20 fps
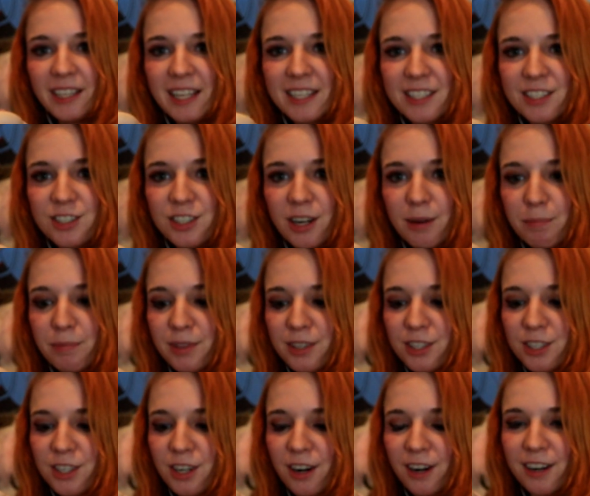let's jump the
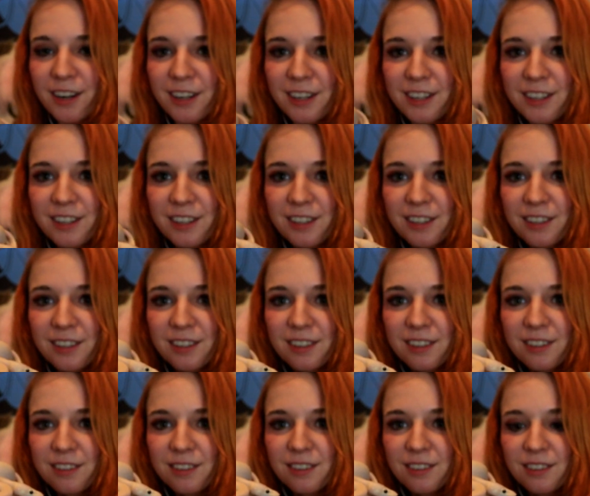shark.
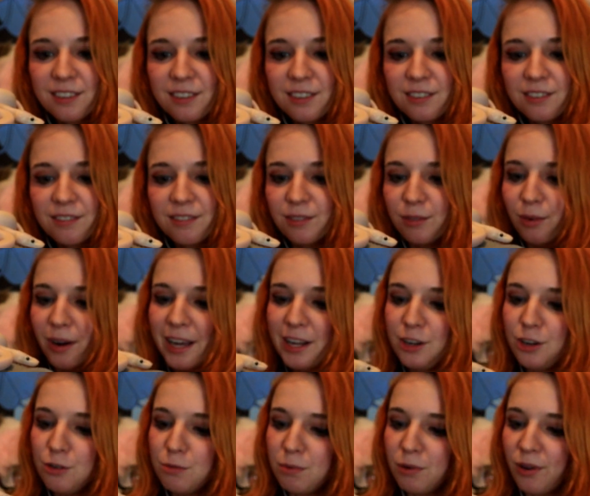Why do
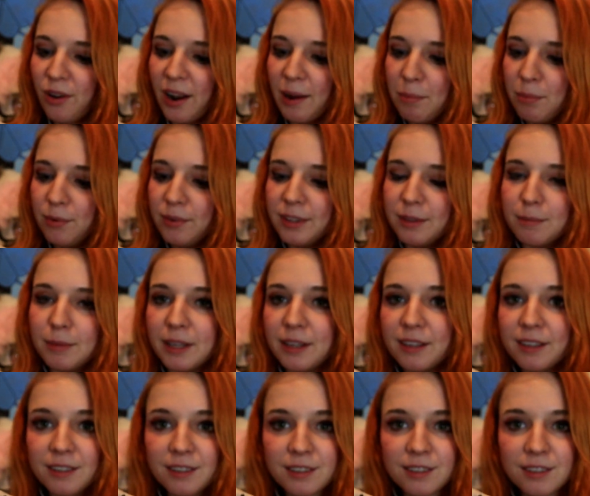you put up with me?